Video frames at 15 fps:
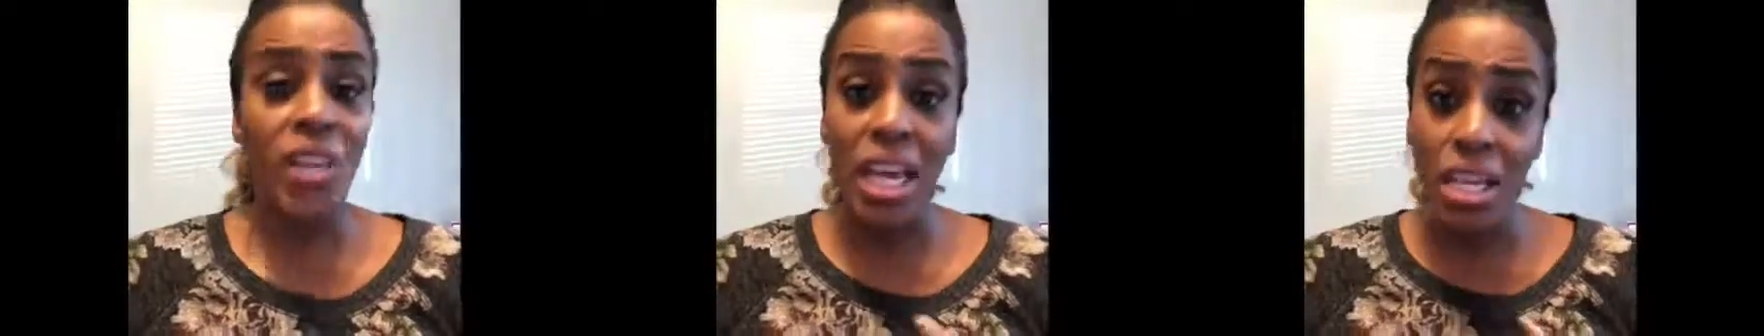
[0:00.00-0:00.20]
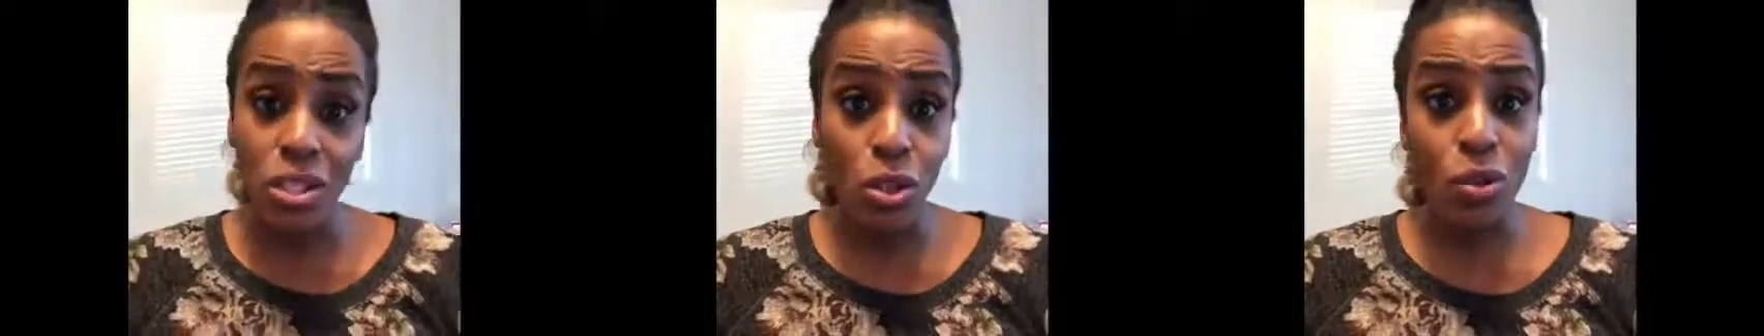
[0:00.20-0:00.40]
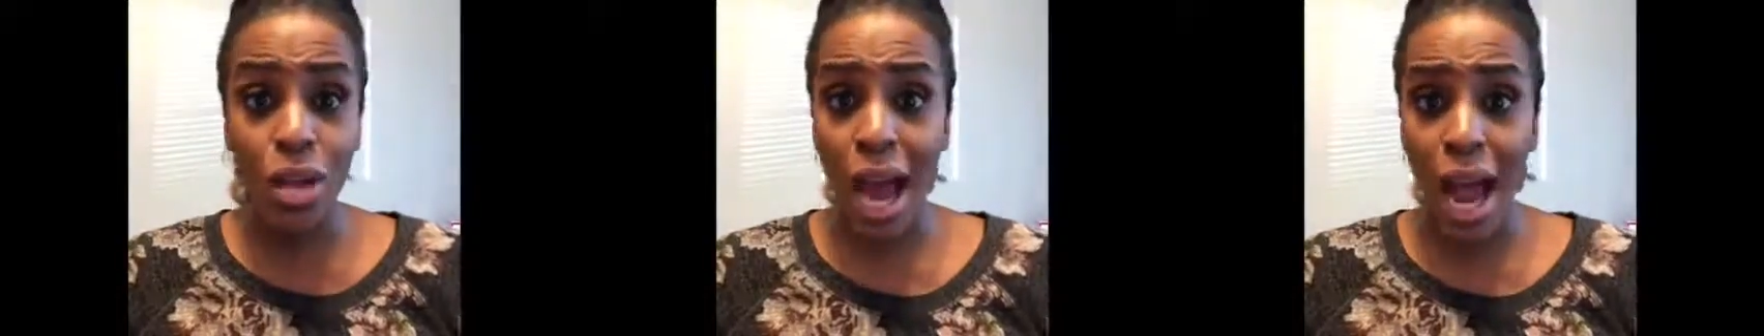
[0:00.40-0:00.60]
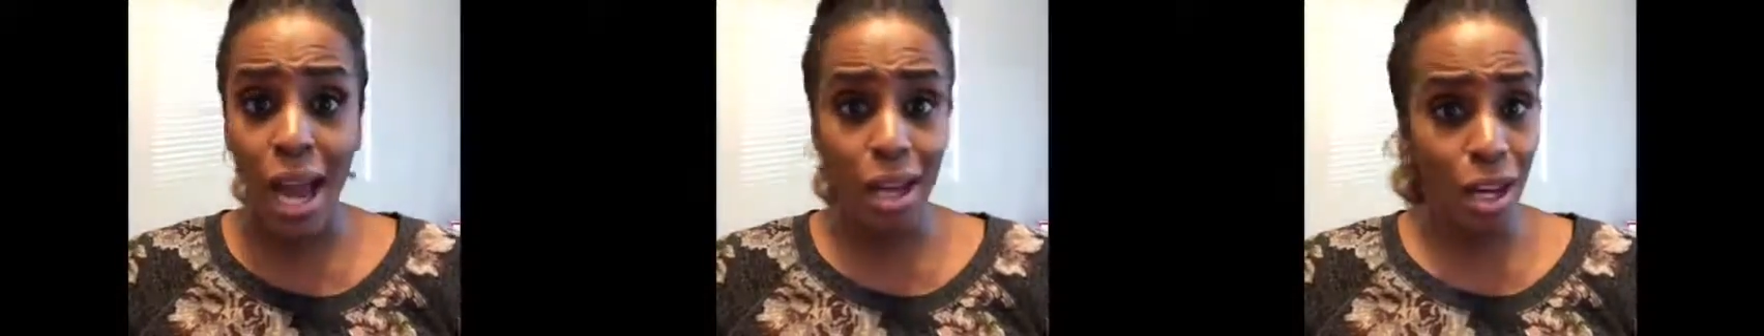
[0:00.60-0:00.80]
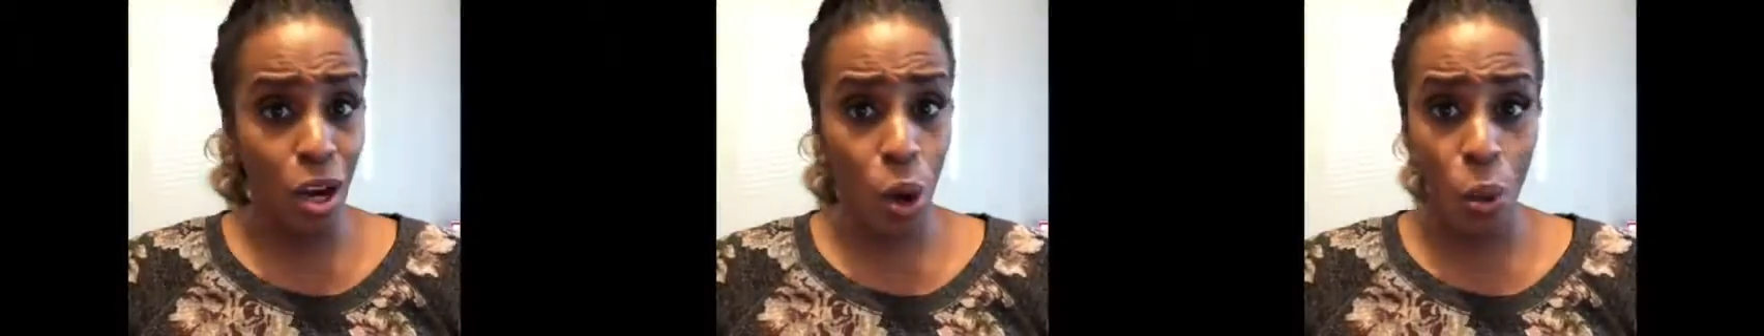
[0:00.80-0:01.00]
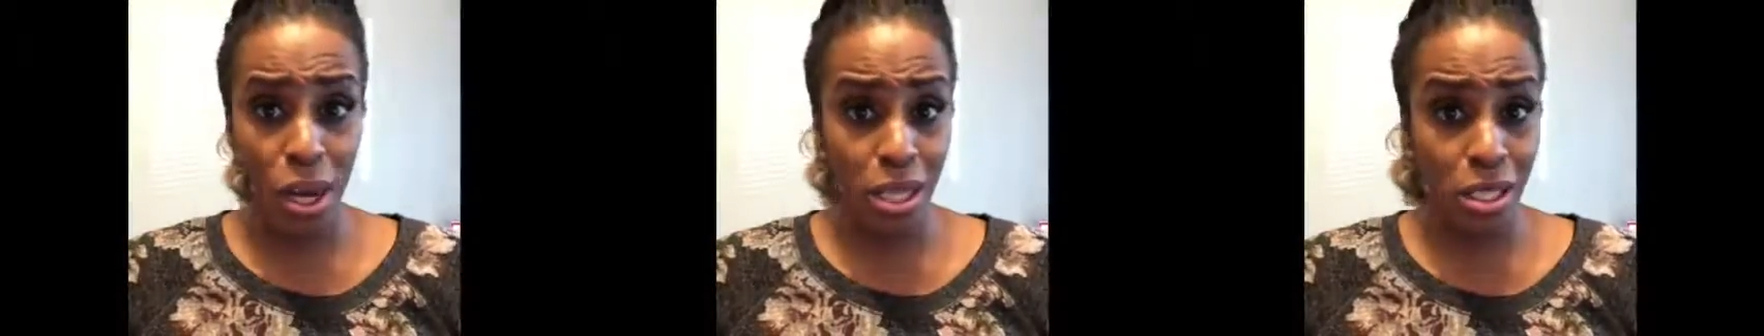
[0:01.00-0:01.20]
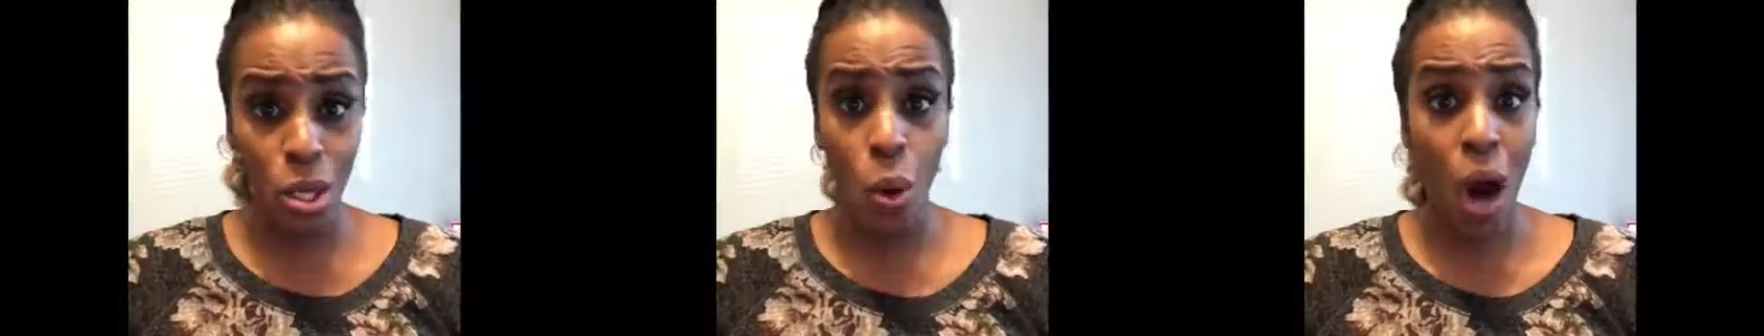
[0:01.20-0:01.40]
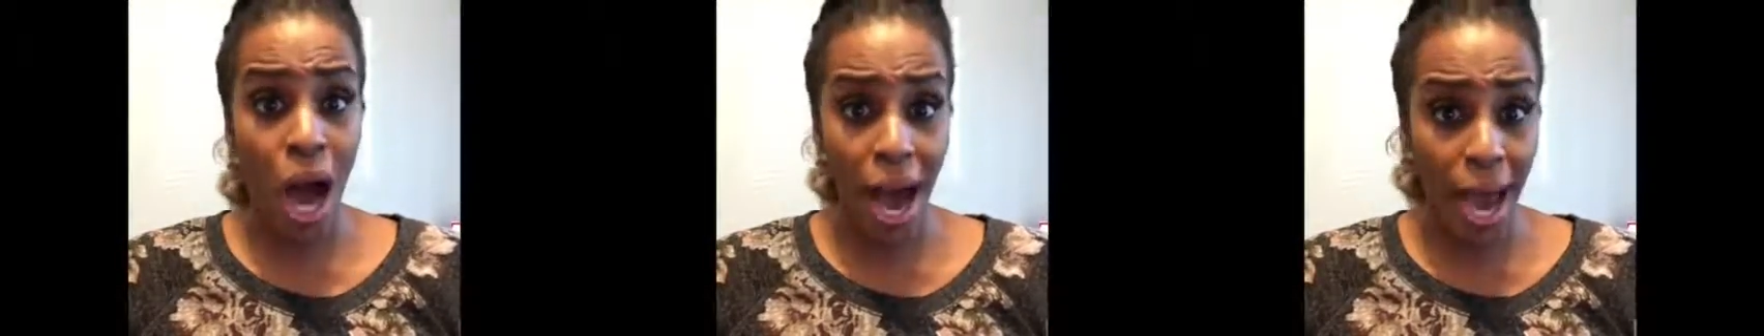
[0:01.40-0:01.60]
things are not going
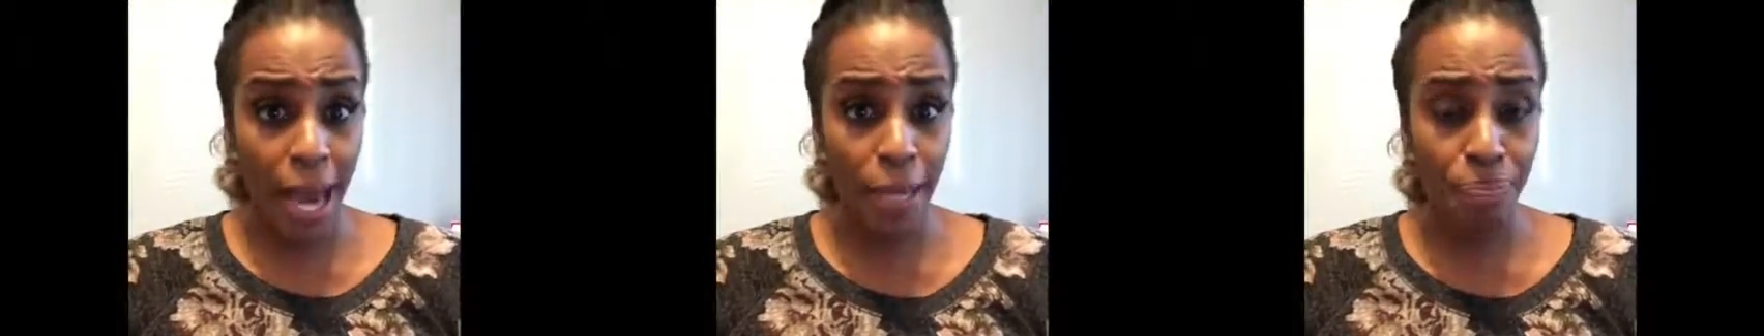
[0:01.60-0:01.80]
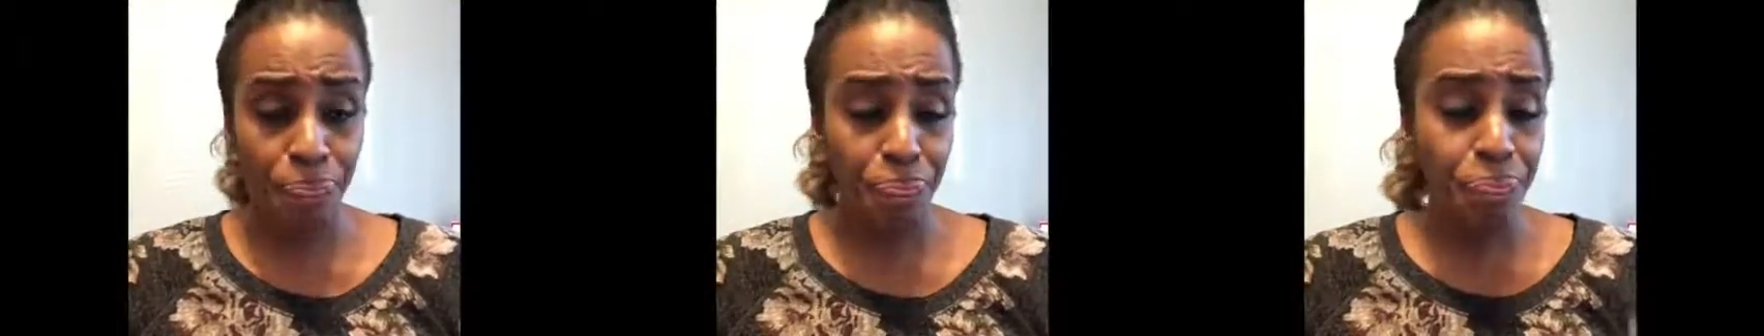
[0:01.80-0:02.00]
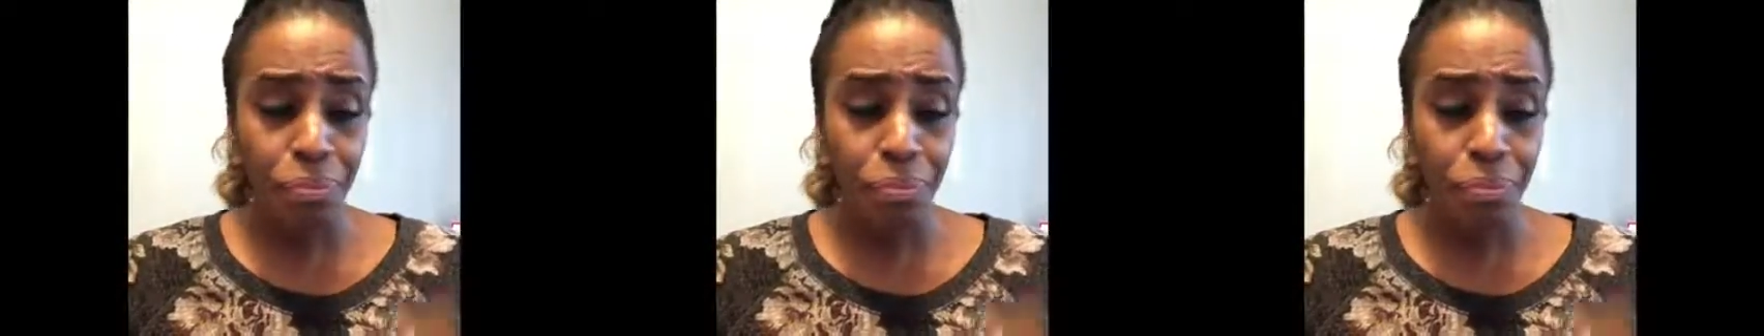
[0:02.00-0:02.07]
so hot